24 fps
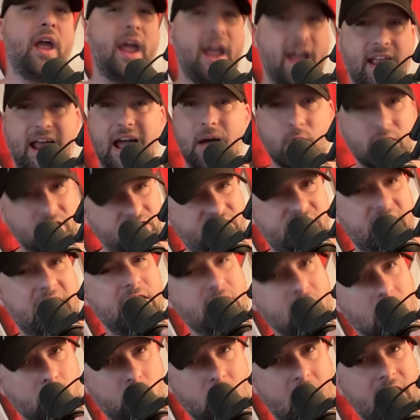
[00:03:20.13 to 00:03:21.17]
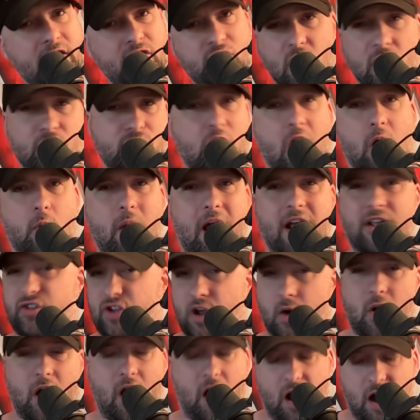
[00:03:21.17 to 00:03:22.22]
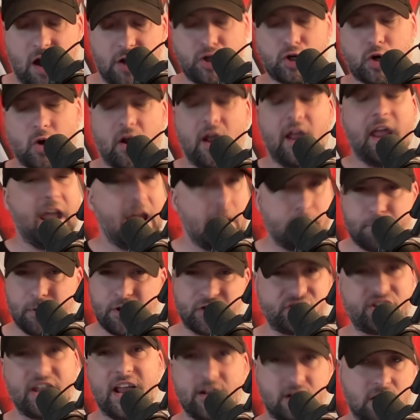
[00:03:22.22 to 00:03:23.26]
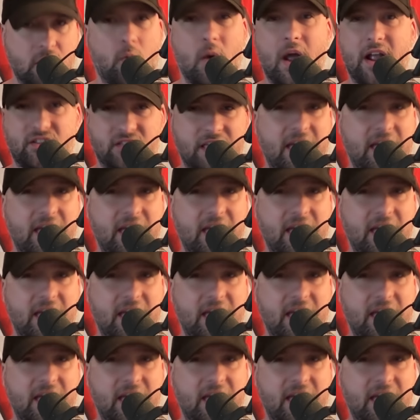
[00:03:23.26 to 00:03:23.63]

And I would say you're right. You're correct. You're 100% correct.